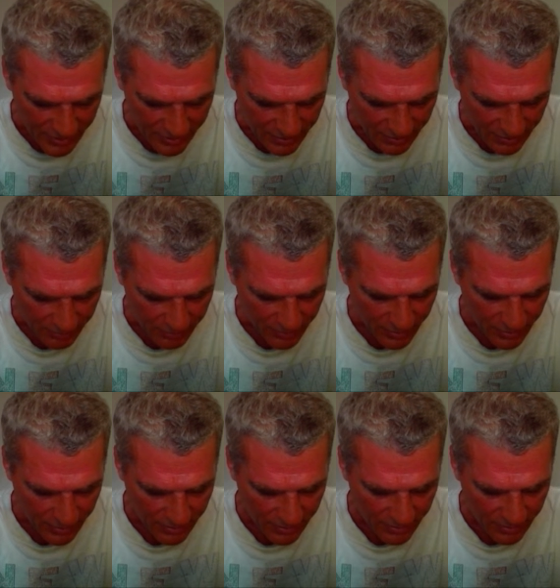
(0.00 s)
Him.
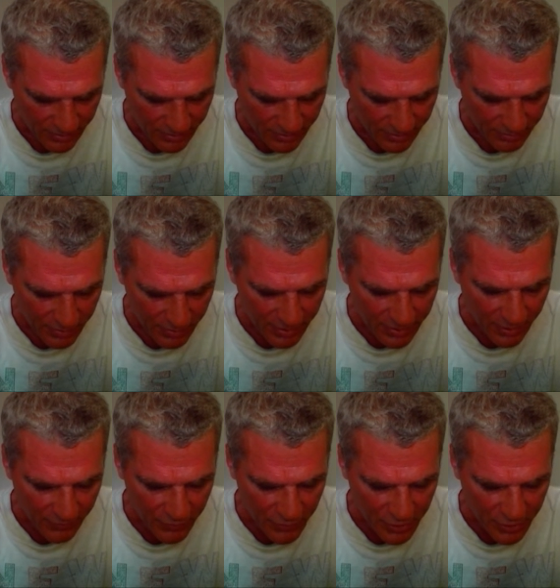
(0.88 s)
Means
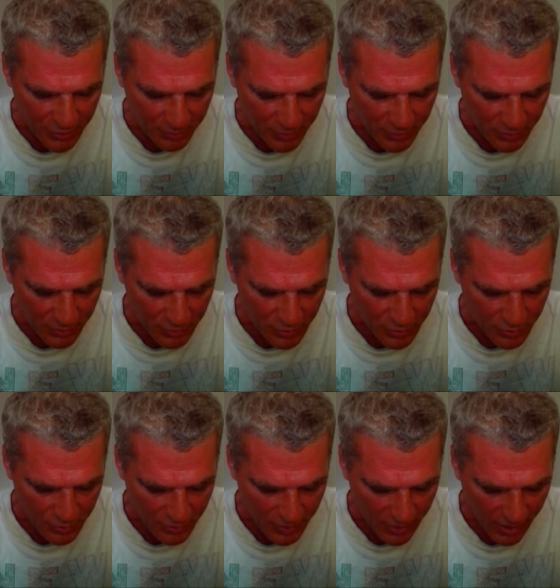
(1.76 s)
every
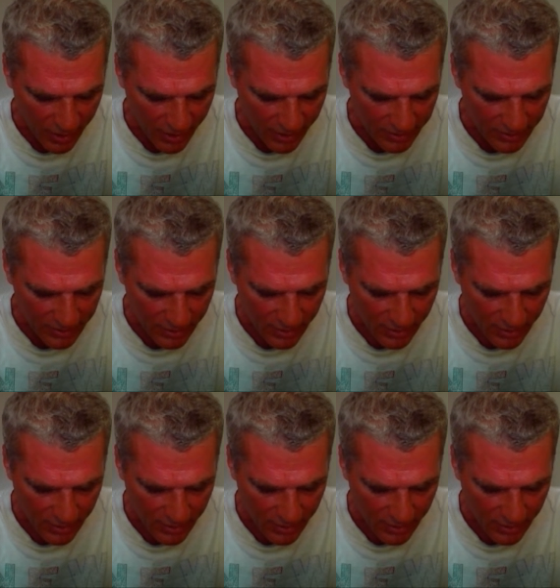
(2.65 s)
spiritual eye